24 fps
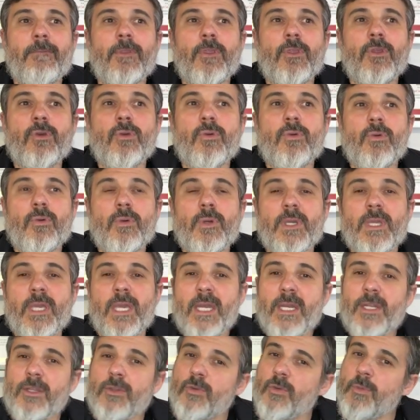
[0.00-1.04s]
You
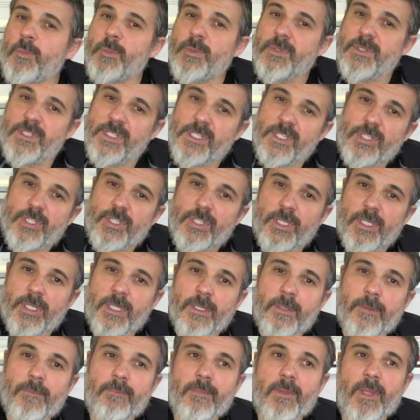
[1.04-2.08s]
get into a
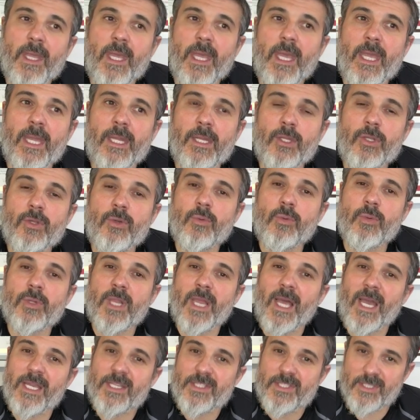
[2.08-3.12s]
position and you
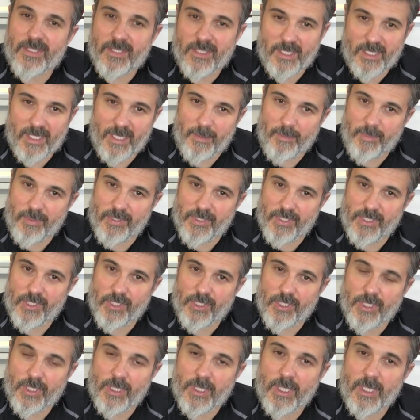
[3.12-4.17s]
relax into that
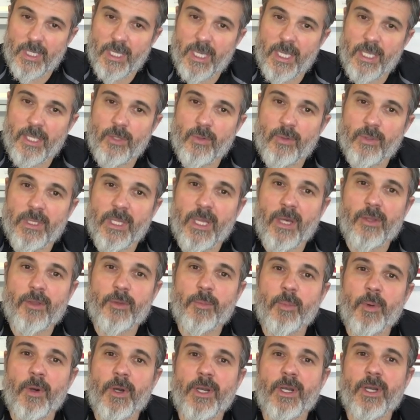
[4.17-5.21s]
position, and you allow the
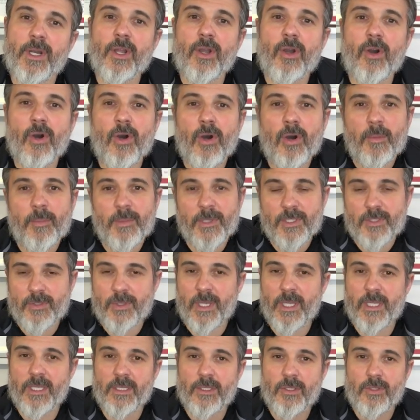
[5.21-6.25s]
body to calm into it,
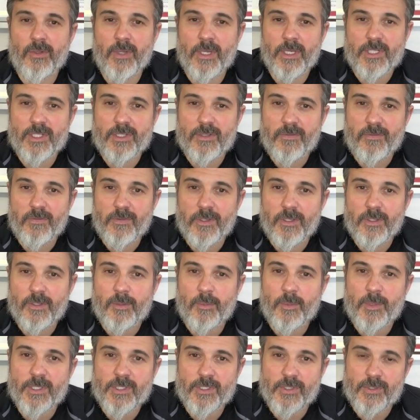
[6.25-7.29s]
and you actually feel the
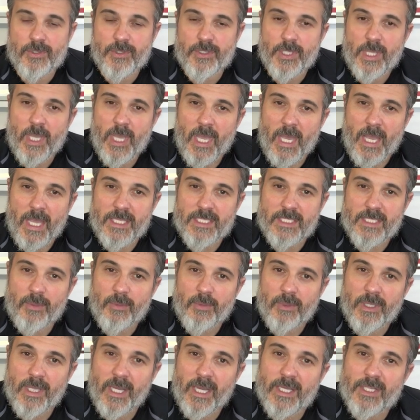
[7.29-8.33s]
muscles as they
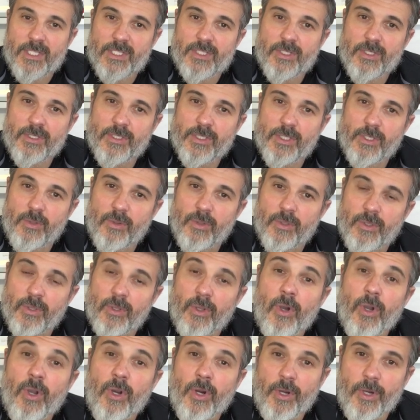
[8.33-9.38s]
relax start to grow
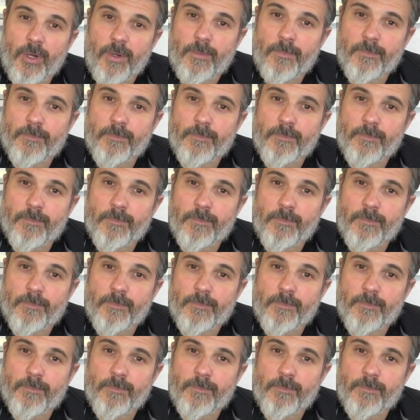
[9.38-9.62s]
longer.